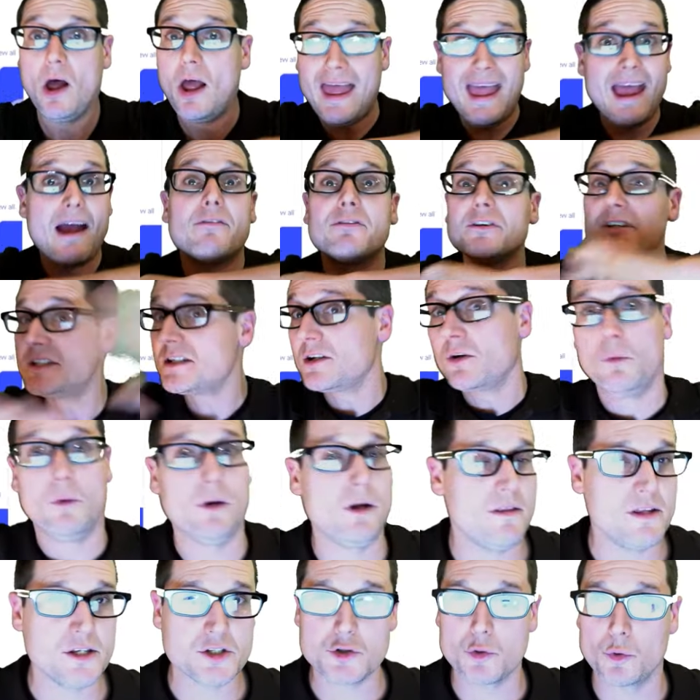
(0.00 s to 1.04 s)
Every single one of
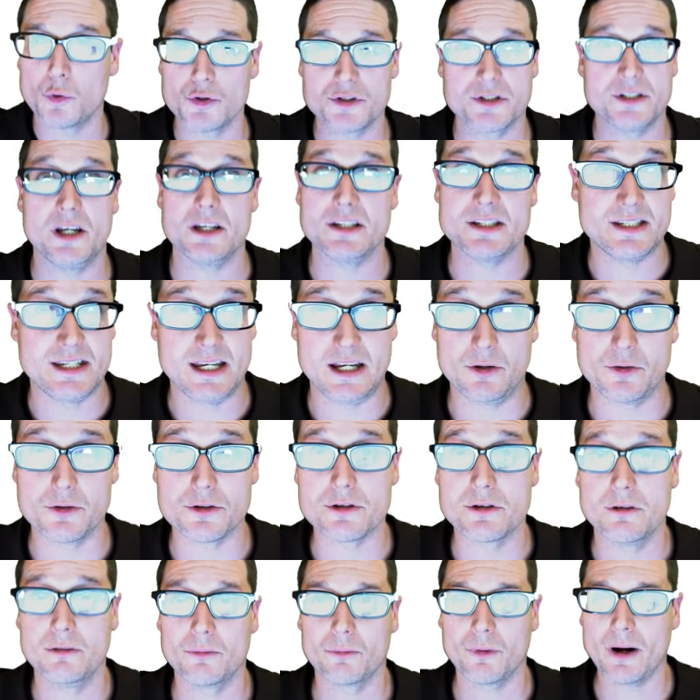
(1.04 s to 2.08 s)
these tools does deals,
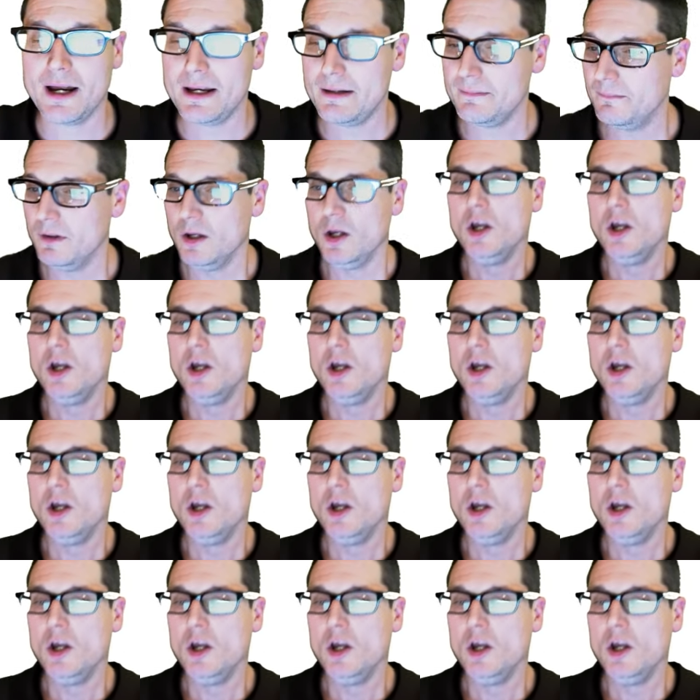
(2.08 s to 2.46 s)
right?